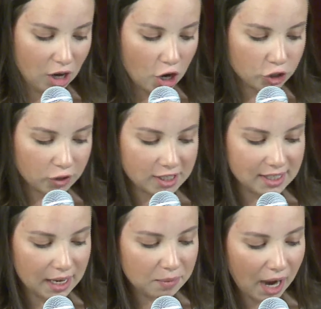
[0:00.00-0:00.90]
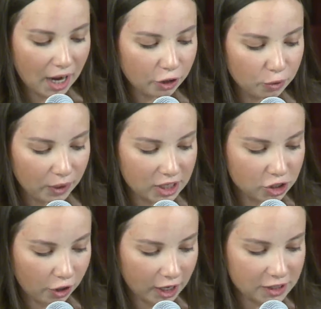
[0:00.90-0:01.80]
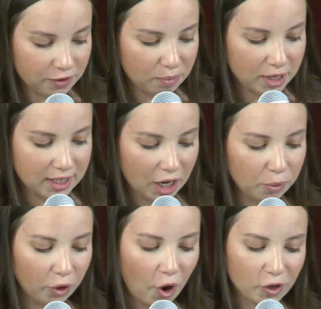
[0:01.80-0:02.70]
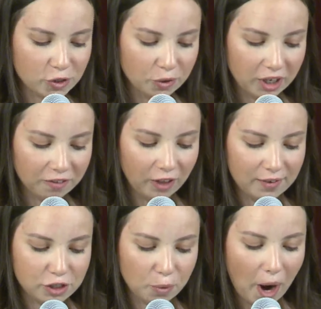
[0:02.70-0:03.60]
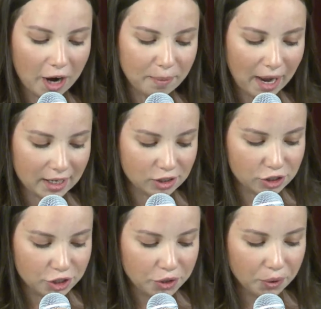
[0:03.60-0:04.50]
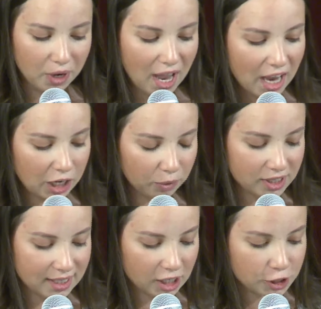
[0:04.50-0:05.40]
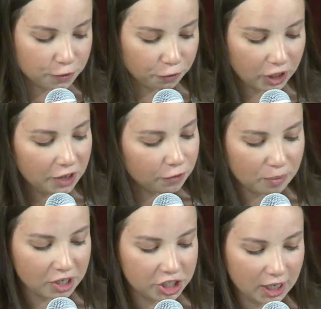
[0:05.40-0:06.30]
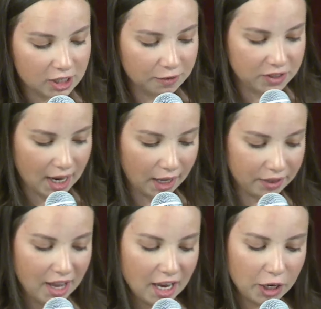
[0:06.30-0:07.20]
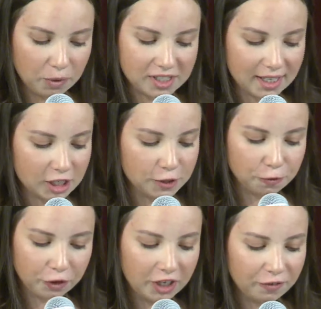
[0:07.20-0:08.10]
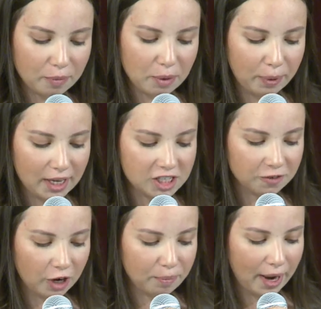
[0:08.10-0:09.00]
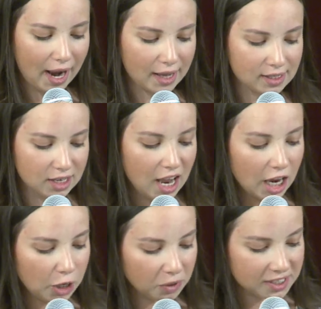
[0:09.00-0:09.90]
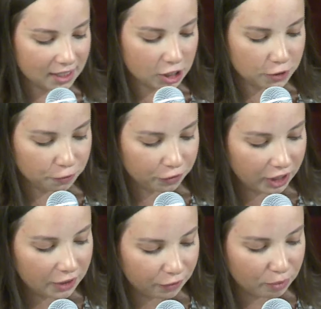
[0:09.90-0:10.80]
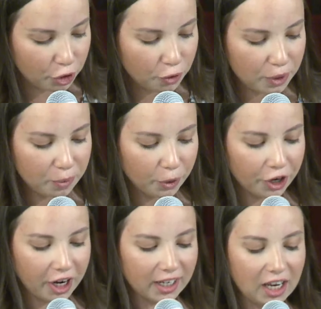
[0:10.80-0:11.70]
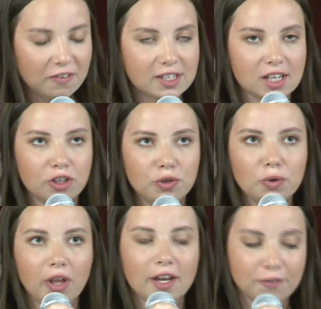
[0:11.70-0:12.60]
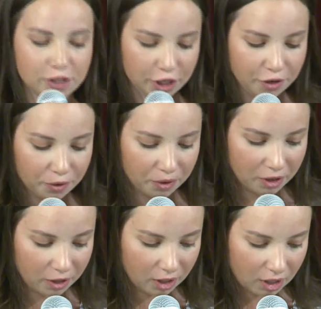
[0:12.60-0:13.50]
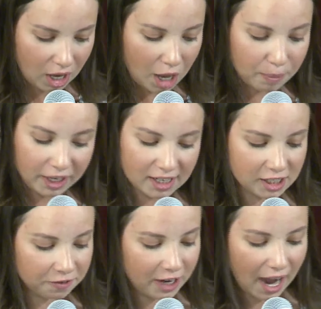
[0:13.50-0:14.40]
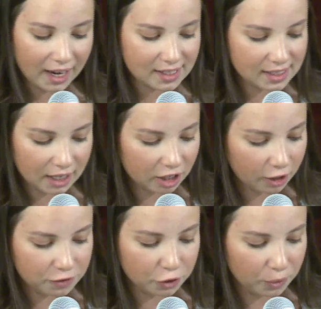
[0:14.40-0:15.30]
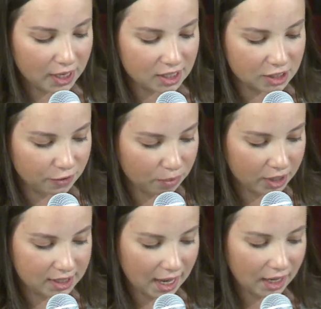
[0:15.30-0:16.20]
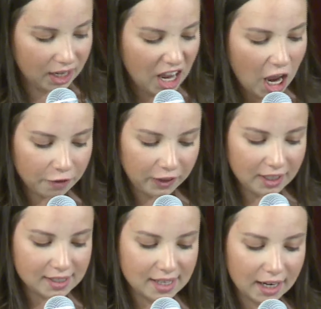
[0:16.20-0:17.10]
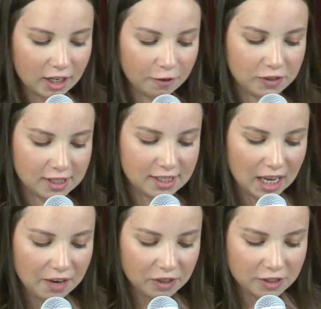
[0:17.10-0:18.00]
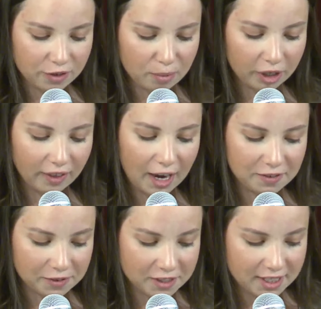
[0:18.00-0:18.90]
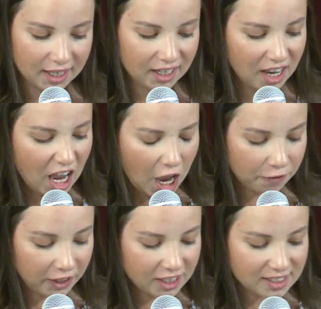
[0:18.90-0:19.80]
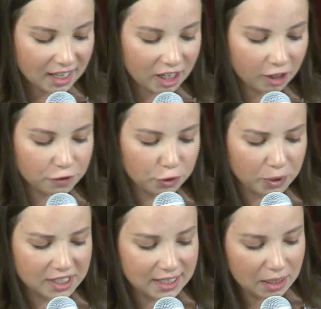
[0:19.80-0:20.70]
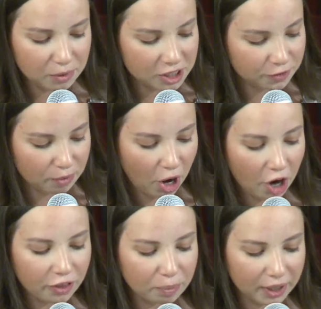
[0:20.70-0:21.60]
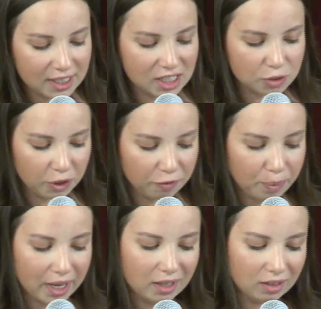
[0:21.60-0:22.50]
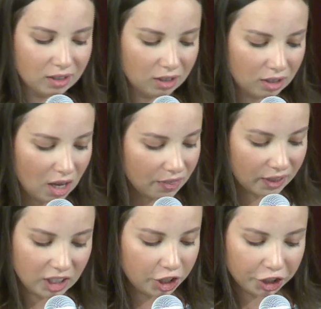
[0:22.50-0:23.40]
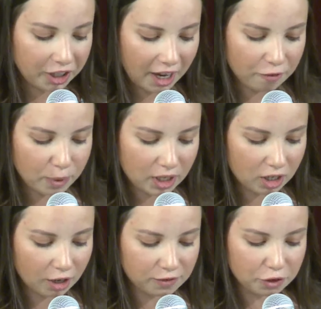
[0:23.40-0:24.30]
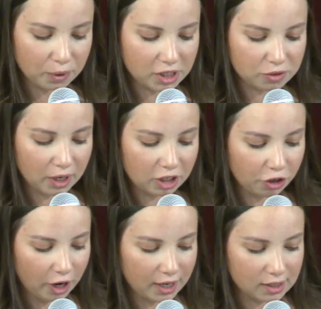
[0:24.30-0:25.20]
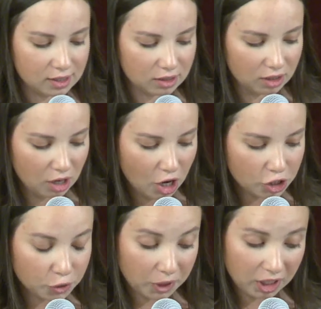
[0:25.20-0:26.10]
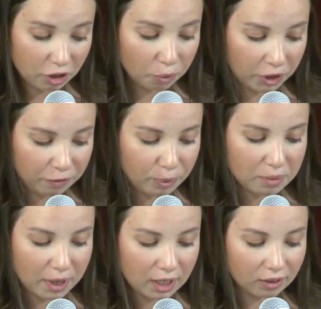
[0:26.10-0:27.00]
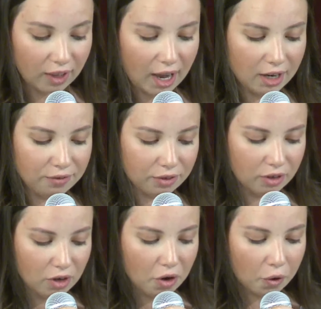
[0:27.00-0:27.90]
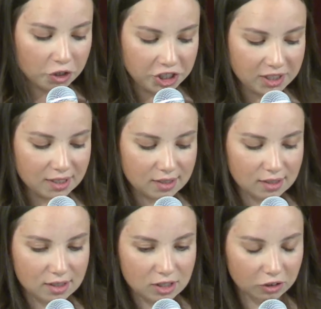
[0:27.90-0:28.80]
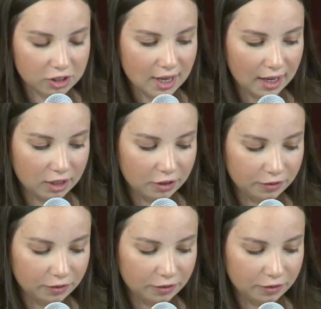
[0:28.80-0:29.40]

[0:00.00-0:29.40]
So the same God who raised Christ from the dead will also give life to our bodies too. He will set us free from the chains of death. He will set us free from the pains of our past. He will set us free from who we were and give us a new life too. Because if God is not enough to raise us from the dead, if He is not enough to save us from our lives of sin, if He is not enough to redeem us from all the places we've been, then He couldn't have been enough to resurrect Christ. So either we've been made alive or Jesus is still dead.